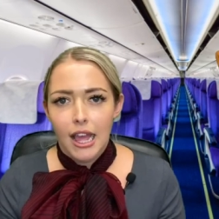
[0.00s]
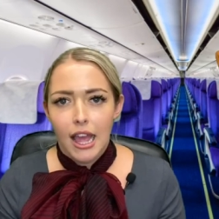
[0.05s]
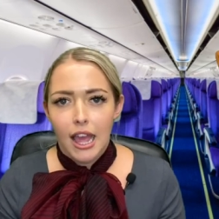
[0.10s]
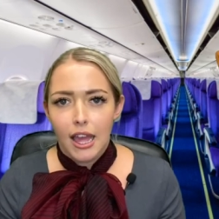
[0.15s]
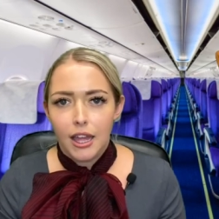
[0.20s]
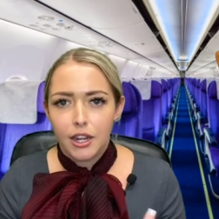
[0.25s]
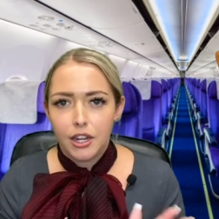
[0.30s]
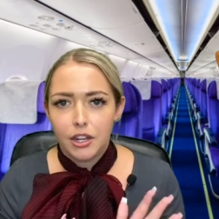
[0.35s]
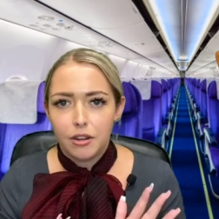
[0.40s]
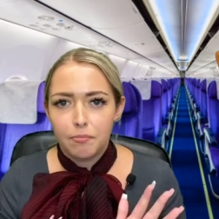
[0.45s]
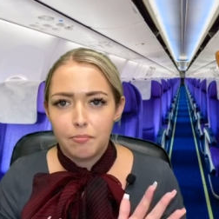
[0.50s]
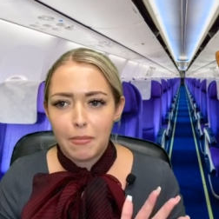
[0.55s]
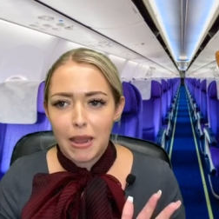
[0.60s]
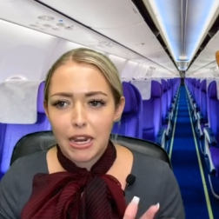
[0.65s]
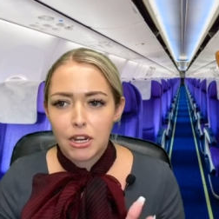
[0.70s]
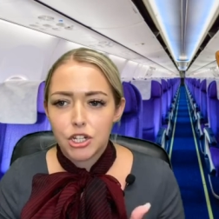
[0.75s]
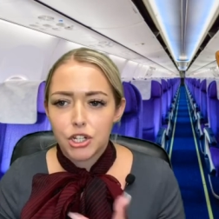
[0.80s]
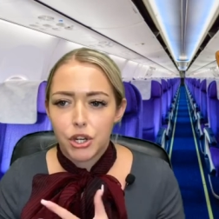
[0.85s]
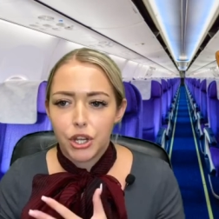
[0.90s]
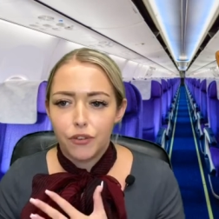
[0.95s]
and
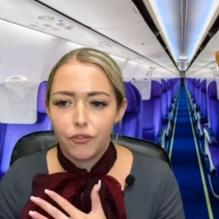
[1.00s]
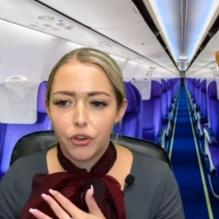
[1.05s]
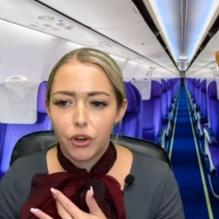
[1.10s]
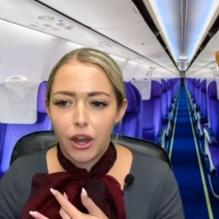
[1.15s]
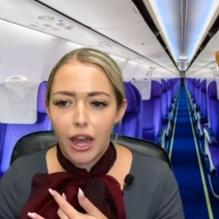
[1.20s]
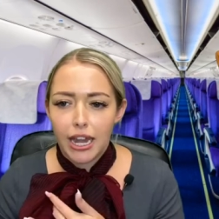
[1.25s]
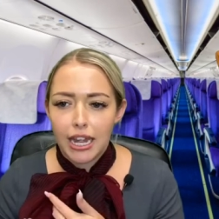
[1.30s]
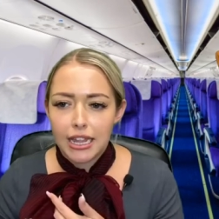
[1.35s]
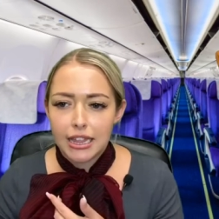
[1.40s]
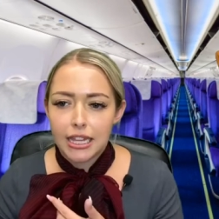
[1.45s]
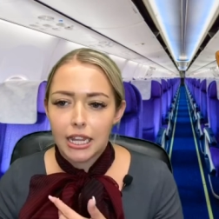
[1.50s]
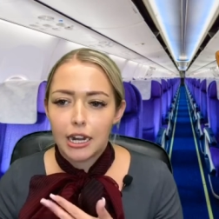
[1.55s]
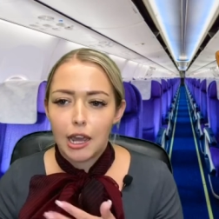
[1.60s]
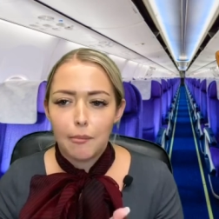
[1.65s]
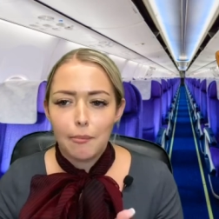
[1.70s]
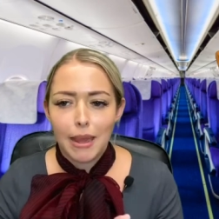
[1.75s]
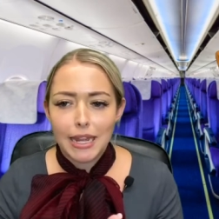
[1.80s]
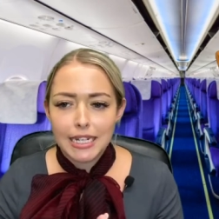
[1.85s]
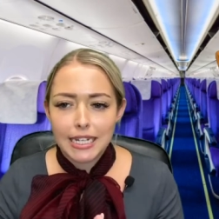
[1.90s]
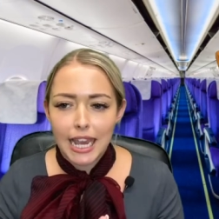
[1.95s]
make sure you've got anything like
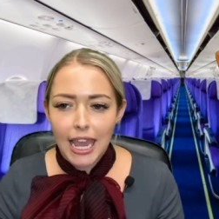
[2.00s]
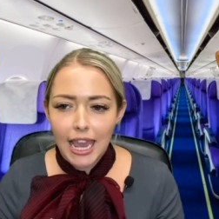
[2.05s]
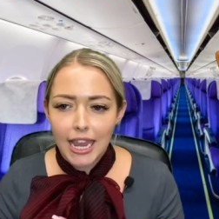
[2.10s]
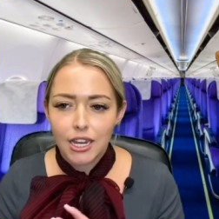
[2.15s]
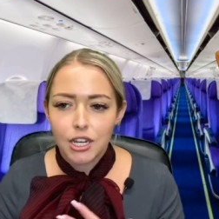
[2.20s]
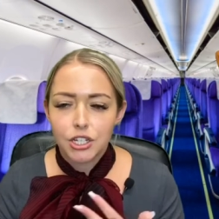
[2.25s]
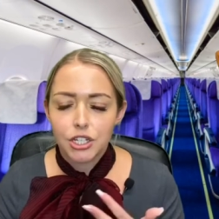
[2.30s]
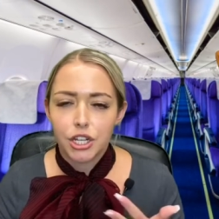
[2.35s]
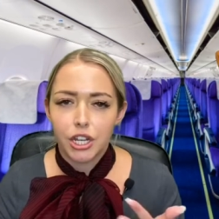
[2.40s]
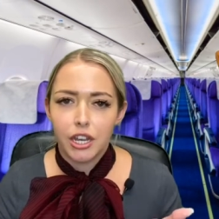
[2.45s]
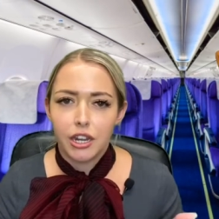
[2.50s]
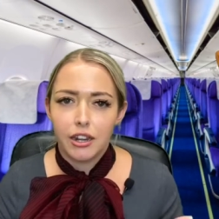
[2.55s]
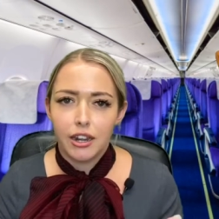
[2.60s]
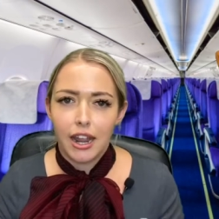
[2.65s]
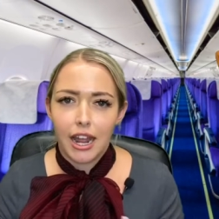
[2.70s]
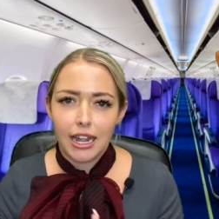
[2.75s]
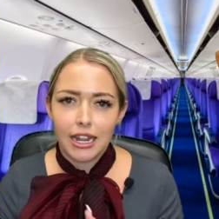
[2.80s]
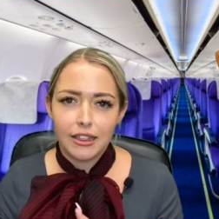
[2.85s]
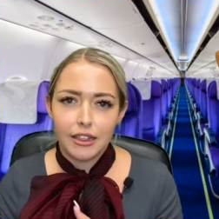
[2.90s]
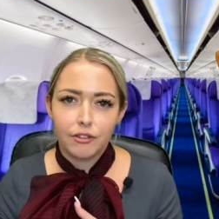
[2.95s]
medication,
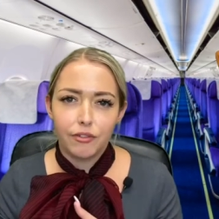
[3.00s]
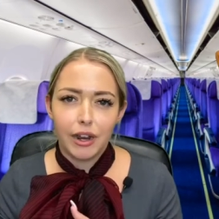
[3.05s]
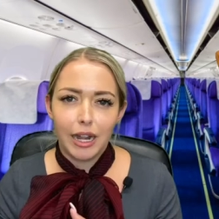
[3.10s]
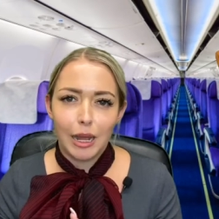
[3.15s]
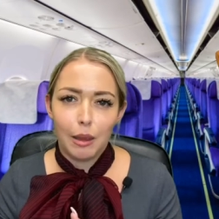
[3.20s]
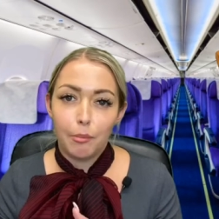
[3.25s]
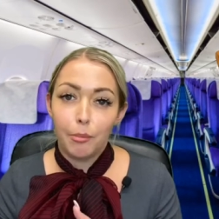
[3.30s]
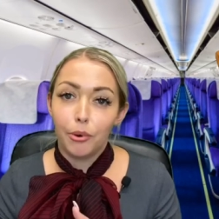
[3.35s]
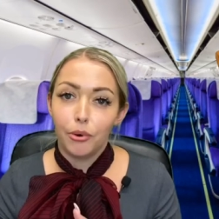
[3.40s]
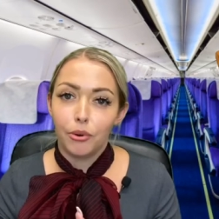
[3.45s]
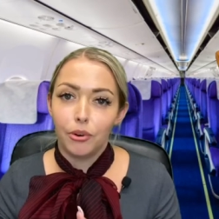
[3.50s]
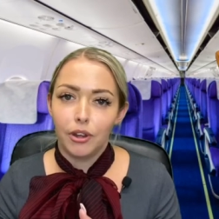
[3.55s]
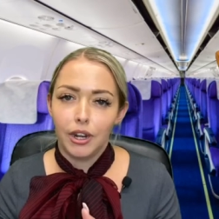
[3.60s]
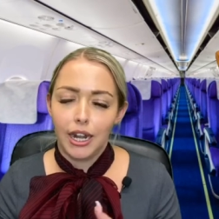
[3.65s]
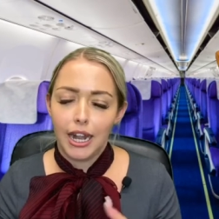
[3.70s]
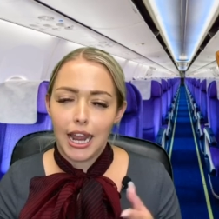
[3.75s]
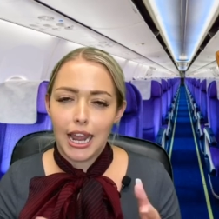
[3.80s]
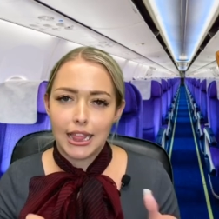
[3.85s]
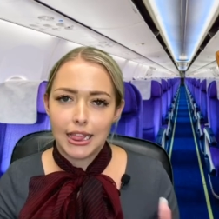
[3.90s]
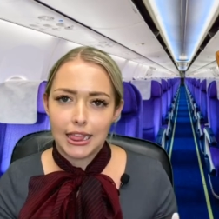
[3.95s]
anything really
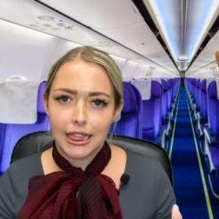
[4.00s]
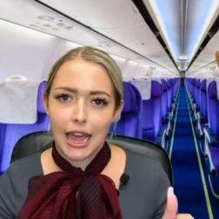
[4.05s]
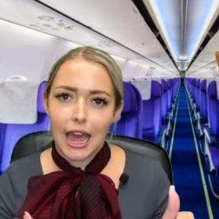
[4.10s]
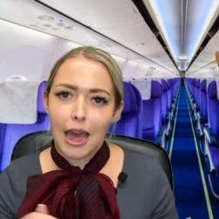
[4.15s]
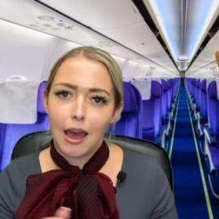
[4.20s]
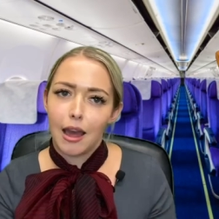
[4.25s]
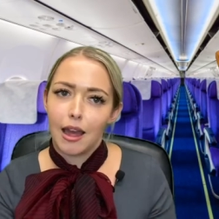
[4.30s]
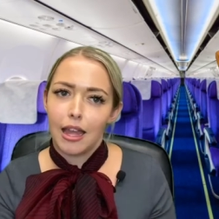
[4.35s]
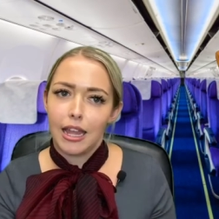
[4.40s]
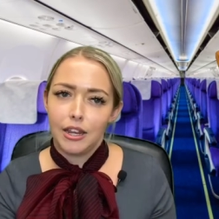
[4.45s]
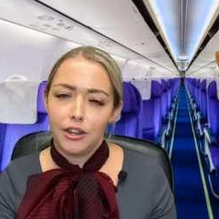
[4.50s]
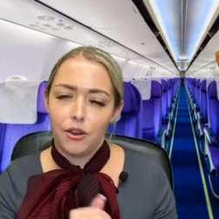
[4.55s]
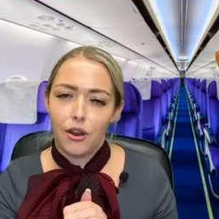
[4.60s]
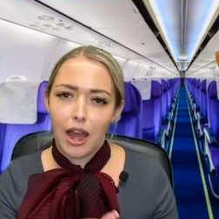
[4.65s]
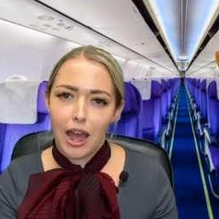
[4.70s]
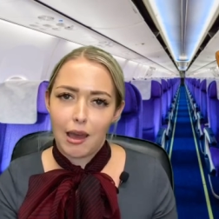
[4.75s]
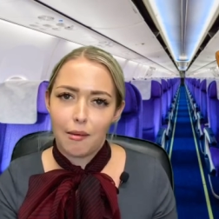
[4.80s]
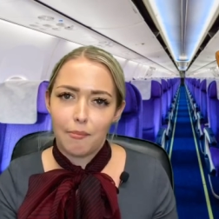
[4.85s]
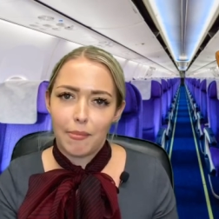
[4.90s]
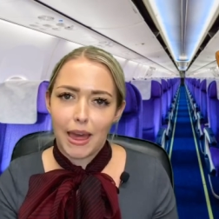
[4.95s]
important in your
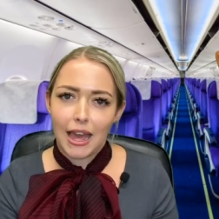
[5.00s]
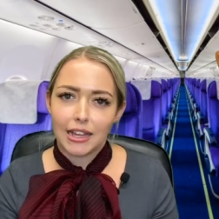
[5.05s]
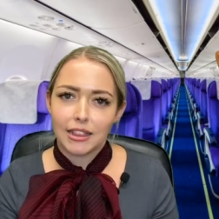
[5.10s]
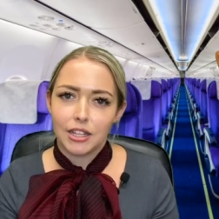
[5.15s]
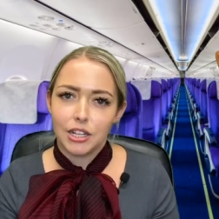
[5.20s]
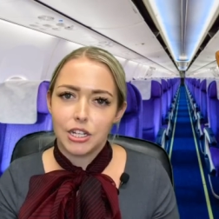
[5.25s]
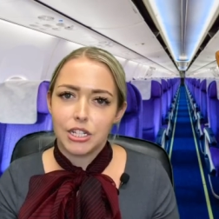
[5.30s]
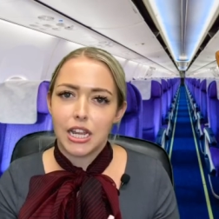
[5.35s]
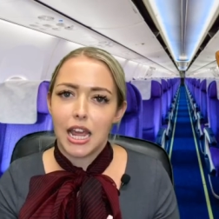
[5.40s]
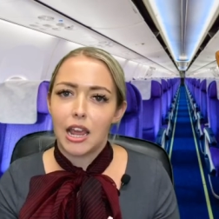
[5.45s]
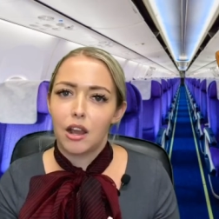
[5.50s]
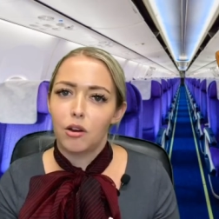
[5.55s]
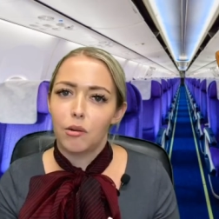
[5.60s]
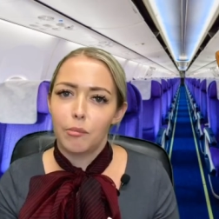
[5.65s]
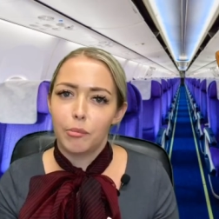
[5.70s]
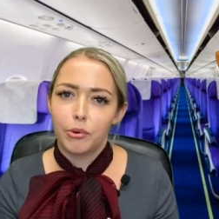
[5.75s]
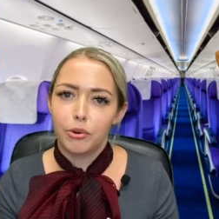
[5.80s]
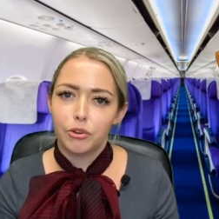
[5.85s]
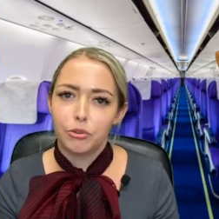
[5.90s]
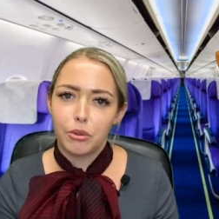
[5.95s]
handbag that you take on
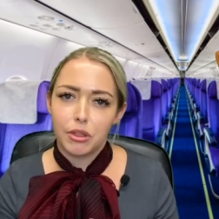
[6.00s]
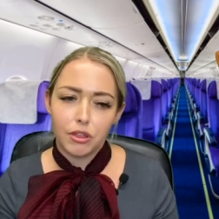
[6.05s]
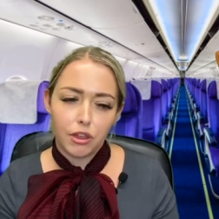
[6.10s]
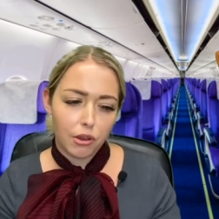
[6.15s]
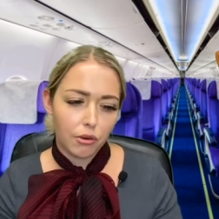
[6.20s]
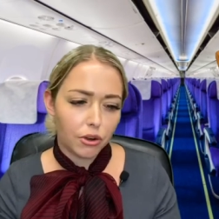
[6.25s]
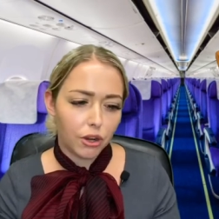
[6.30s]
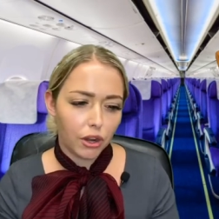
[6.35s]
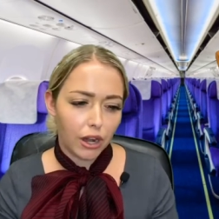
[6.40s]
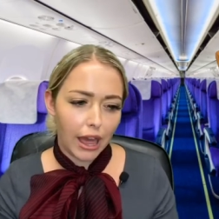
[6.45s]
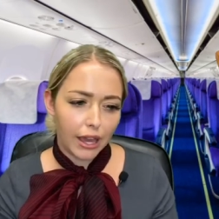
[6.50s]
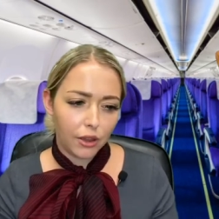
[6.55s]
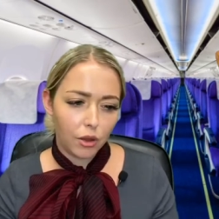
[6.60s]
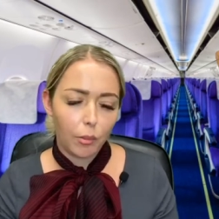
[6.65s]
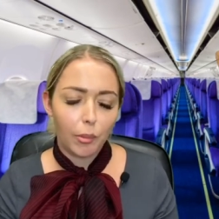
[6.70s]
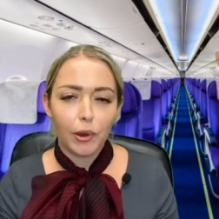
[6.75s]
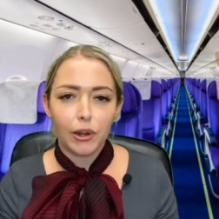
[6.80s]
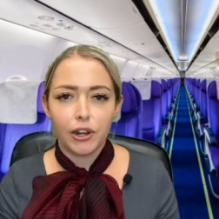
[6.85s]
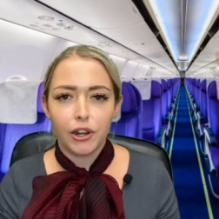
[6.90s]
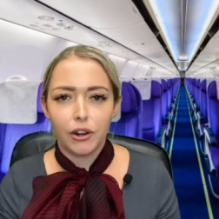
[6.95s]
board with you, or not like your
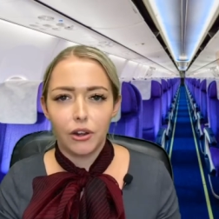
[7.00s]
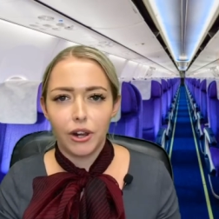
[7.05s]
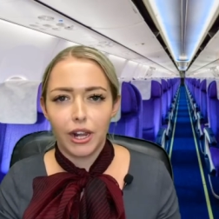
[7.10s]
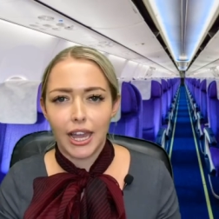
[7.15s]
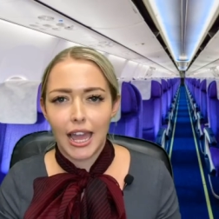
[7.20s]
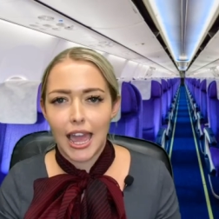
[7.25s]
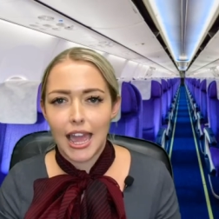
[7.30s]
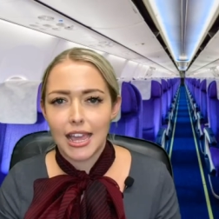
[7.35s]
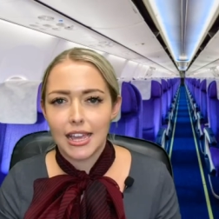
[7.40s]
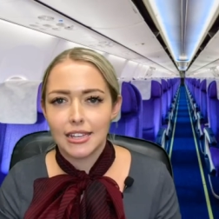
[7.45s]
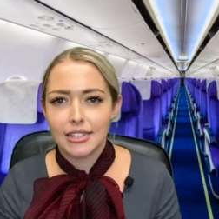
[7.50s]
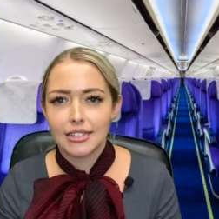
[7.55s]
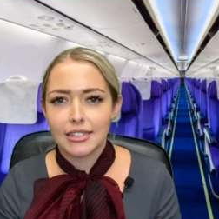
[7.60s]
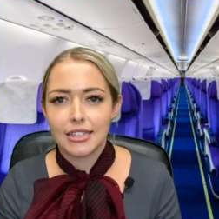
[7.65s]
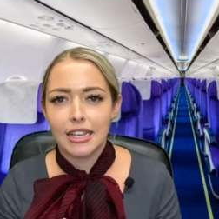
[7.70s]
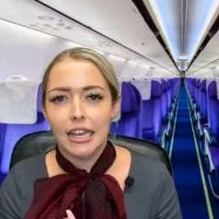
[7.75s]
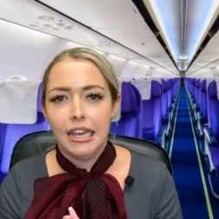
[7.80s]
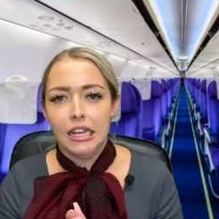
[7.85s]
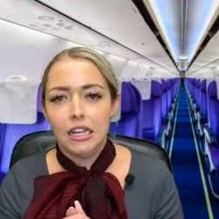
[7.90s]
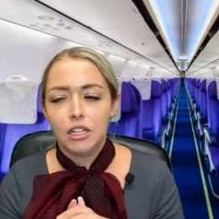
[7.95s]
pull-it-on case,
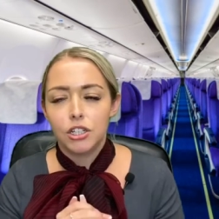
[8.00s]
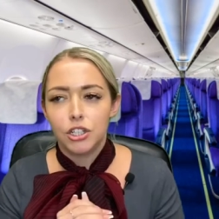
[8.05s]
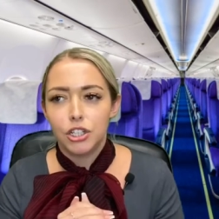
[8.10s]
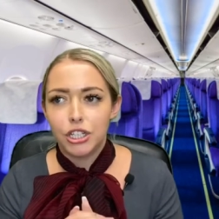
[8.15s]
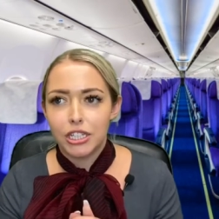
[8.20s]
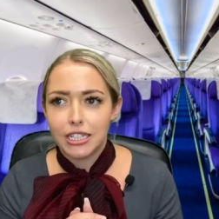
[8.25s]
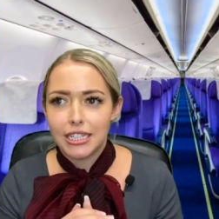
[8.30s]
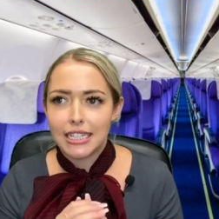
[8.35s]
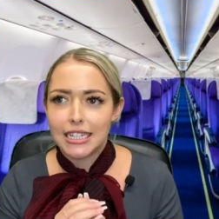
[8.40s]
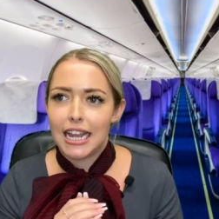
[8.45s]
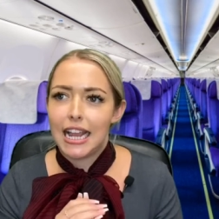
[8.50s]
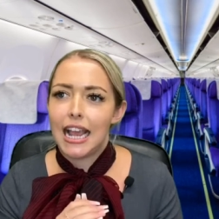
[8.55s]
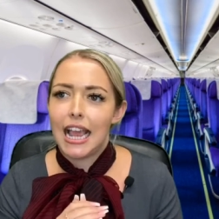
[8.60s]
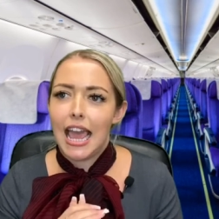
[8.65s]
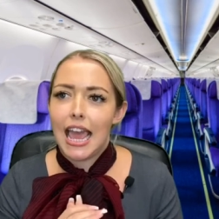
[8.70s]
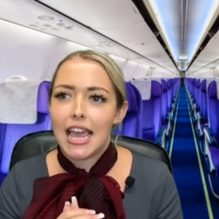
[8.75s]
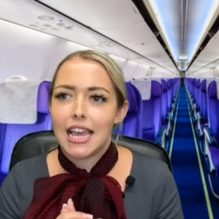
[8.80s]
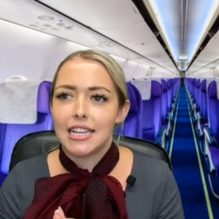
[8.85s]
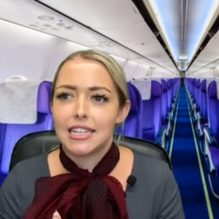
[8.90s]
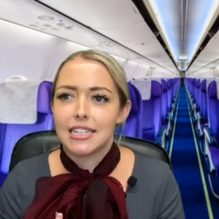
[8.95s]
just in
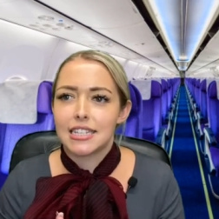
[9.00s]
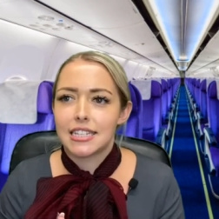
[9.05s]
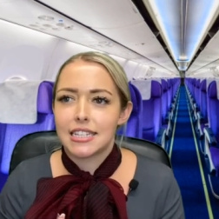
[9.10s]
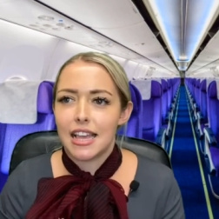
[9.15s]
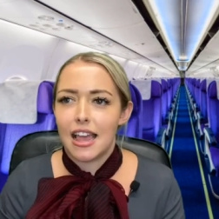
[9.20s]
case